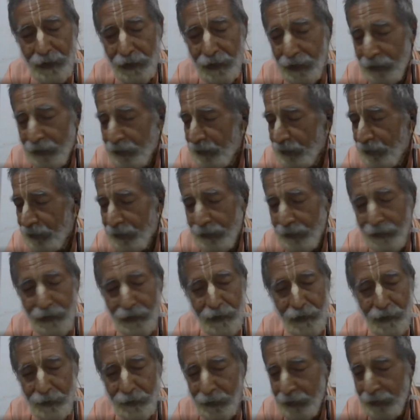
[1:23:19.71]
Hare
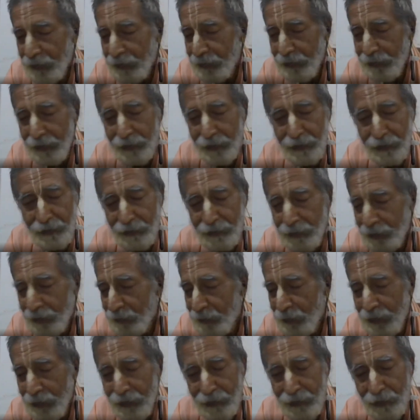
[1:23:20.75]
Rama
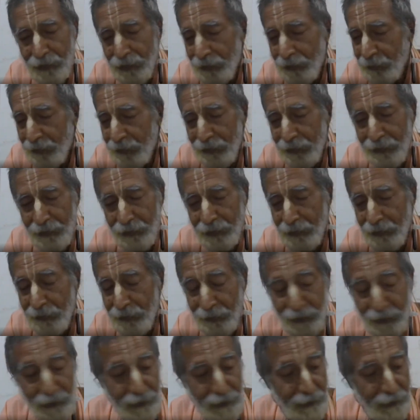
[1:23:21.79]
Rama
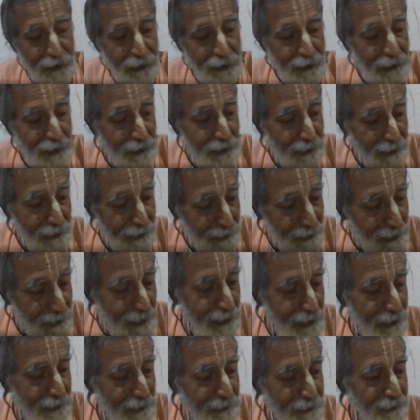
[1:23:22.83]
Rama Hare
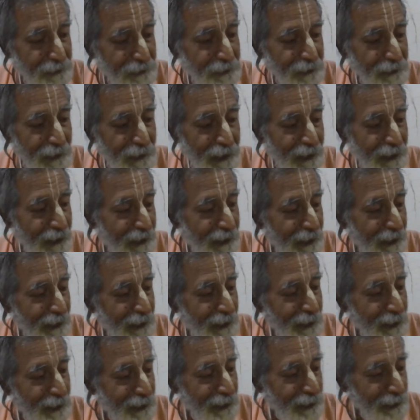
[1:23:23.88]
Hare.
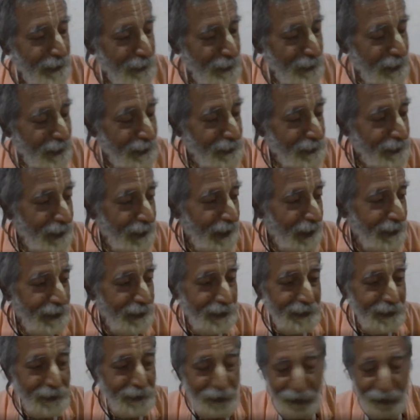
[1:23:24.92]
Please,
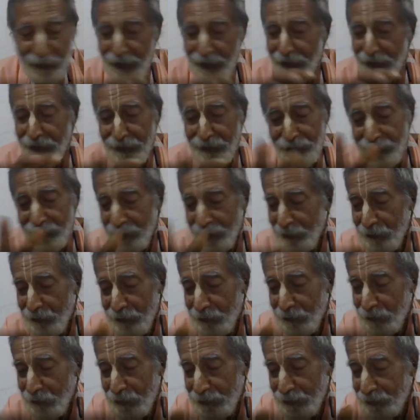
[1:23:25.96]
sorry, today is our
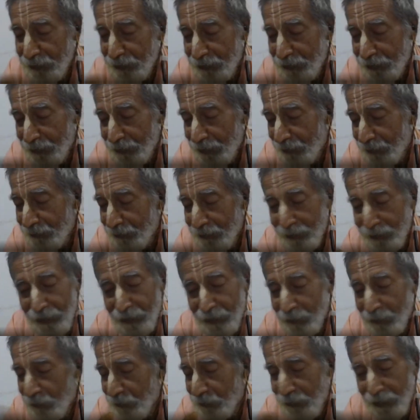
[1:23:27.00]
question and answer. I
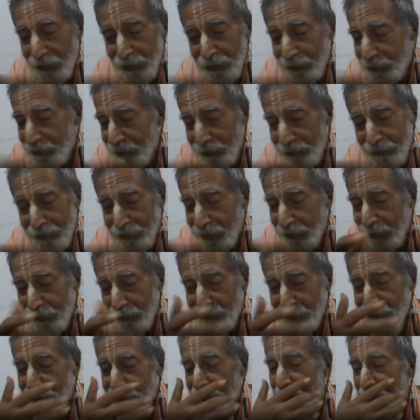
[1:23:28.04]
could not get time.